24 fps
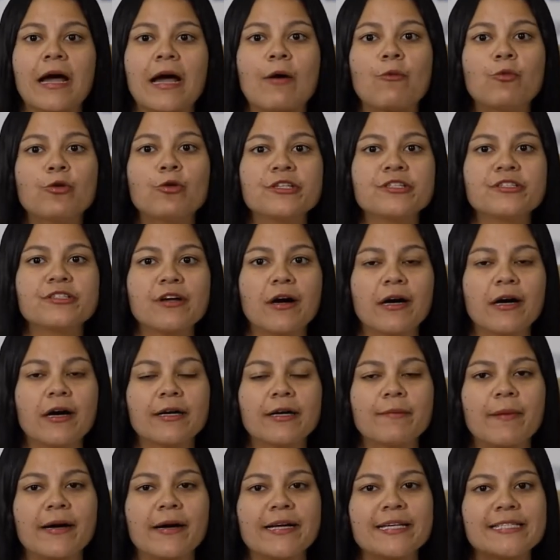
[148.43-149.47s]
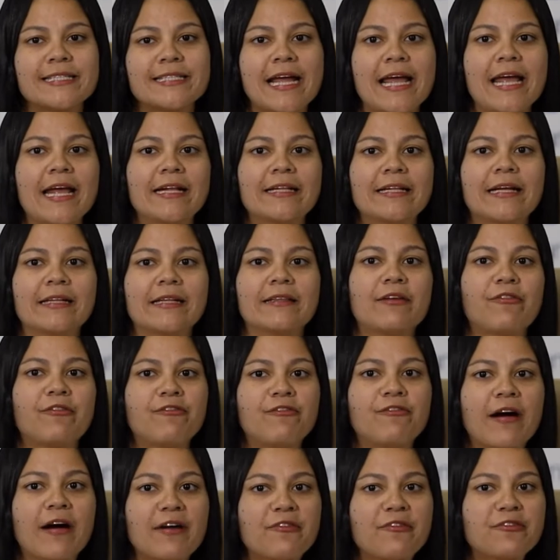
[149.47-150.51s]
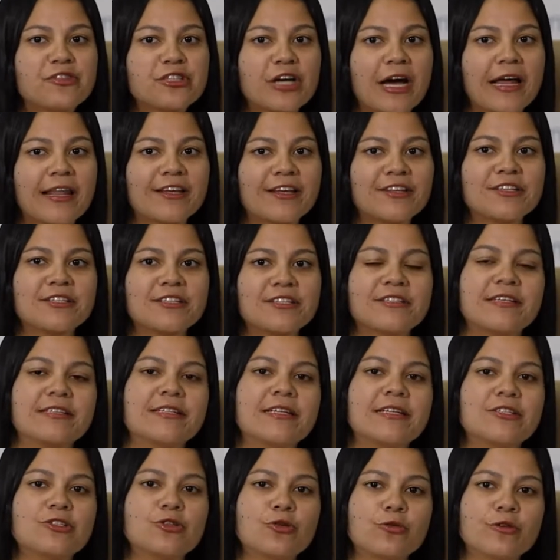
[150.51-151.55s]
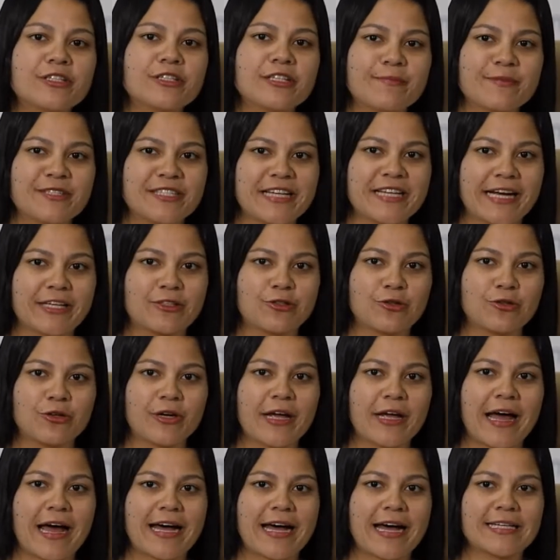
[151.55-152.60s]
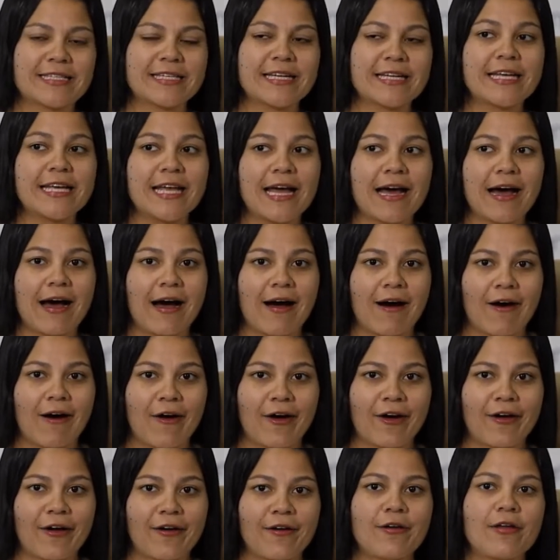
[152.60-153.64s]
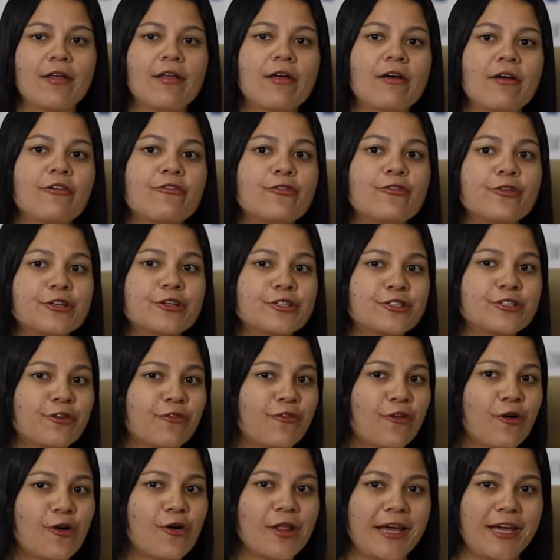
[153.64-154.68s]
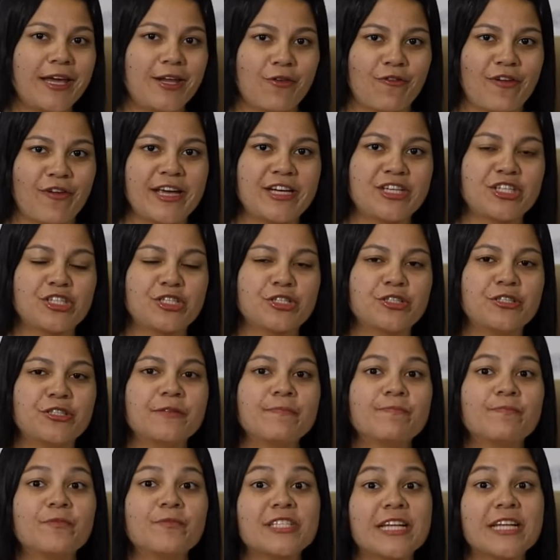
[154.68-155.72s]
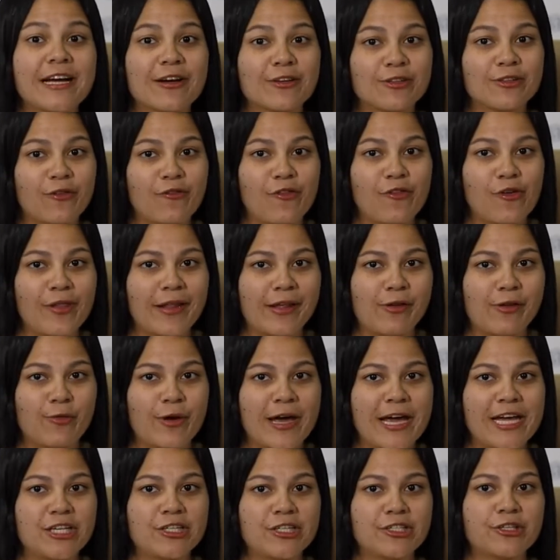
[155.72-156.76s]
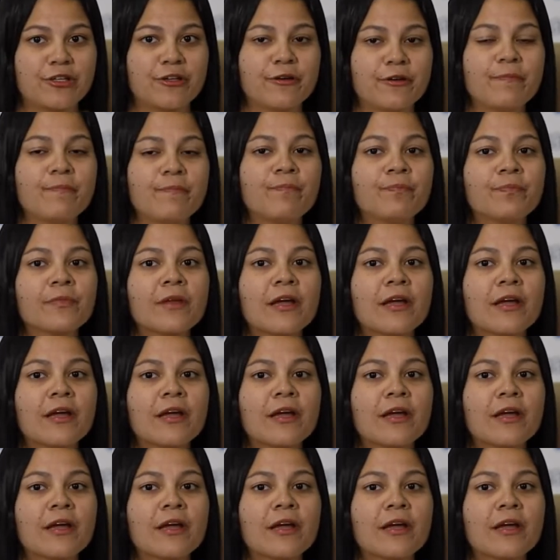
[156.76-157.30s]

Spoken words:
I would start by saying that the 5 challenges that the tourism sector has are, first of all, innovation, second of all, education,